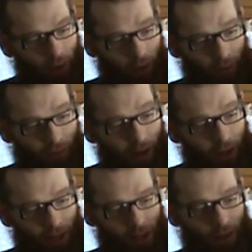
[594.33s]

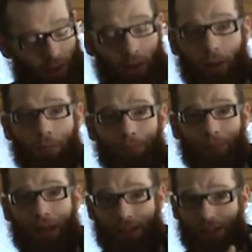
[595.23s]
finally,
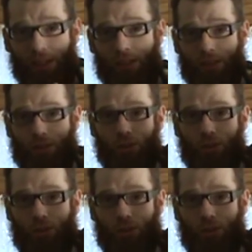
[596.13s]
I did